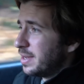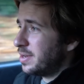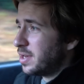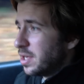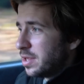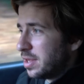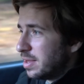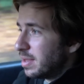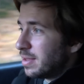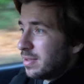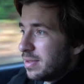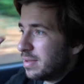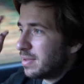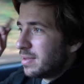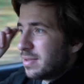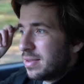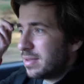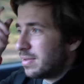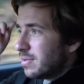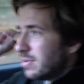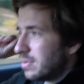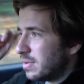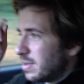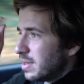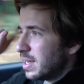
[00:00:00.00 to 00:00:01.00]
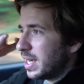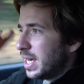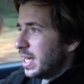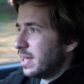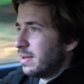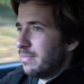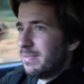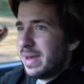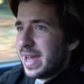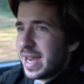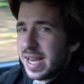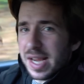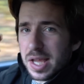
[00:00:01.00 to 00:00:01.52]
doesn't
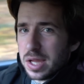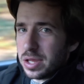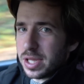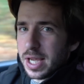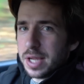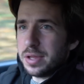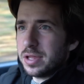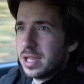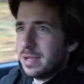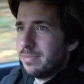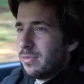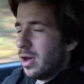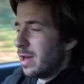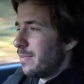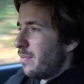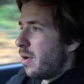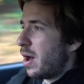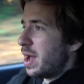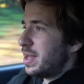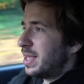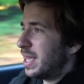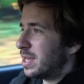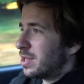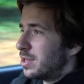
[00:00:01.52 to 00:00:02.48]
make any sense in my mind.